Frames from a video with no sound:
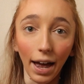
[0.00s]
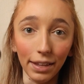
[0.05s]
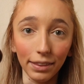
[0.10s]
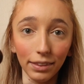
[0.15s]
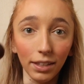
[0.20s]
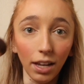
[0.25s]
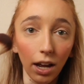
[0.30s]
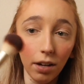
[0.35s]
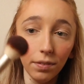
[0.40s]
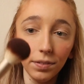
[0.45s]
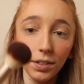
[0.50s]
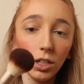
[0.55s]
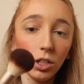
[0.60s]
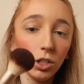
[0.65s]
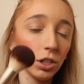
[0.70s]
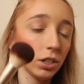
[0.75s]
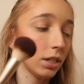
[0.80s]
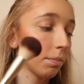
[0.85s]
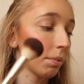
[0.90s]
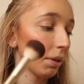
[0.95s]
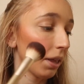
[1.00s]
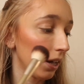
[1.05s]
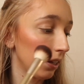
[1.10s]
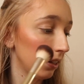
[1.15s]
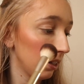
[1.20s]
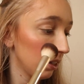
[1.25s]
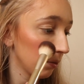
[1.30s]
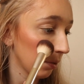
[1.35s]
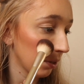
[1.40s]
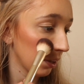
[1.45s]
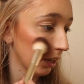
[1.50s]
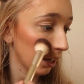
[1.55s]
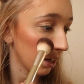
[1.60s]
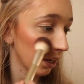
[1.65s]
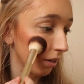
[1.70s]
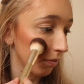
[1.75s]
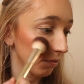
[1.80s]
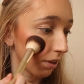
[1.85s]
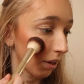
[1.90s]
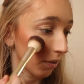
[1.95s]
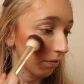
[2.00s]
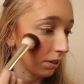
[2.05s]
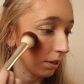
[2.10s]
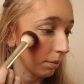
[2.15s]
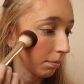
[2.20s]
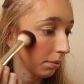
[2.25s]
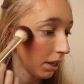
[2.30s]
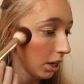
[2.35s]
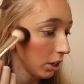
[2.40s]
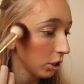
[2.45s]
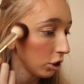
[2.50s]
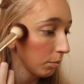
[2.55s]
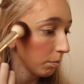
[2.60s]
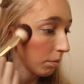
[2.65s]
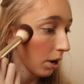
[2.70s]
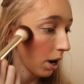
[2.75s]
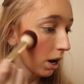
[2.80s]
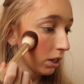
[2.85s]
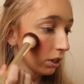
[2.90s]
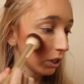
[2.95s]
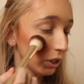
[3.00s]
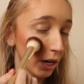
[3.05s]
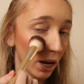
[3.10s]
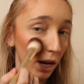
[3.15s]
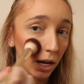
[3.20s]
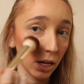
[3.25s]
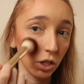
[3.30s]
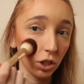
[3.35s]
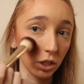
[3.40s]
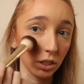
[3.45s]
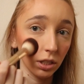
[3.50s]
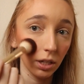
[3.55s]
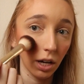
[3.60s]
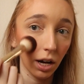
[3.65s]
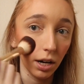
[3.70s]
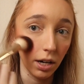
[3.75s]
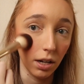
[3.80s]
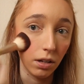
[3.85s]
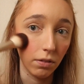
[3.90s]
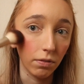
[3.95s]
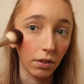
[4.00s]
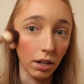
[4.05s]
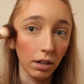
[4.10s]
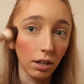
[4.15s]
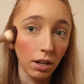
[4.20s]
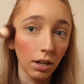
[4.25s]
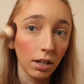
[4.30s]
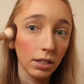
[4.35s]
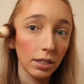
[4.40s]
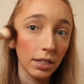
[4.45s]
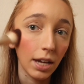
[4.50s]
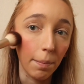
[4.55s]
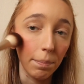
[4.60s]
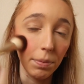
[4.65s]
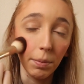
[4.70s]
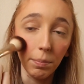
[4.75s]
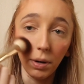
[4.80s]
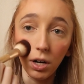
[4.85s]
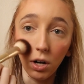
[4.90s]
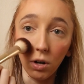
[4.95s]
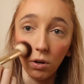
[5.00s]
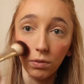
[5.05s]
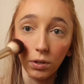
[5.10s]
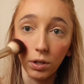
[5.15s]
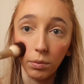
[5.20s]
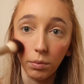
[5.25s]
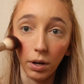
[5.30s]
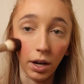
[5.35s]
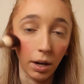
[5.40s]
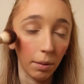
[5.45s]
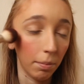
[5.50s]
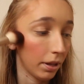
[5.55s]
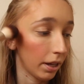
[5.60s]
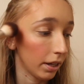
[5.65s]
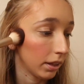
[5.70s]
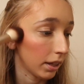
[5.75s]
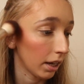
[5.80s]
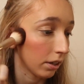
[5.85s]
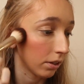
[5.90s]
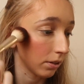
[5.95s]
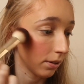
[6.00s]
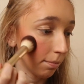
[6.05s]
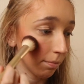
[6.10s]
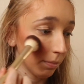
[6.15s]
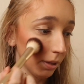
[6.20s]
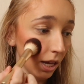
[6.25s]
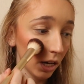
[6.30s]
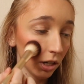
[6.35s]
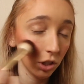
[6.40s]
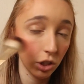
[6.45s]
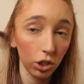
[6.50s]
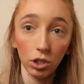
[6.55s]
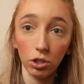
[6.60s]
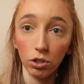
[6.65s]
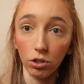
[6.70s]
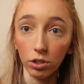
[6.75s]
I love to just apply these with like a fluffy blush brush, and I just kind of tap them right over where I applied that cream blush,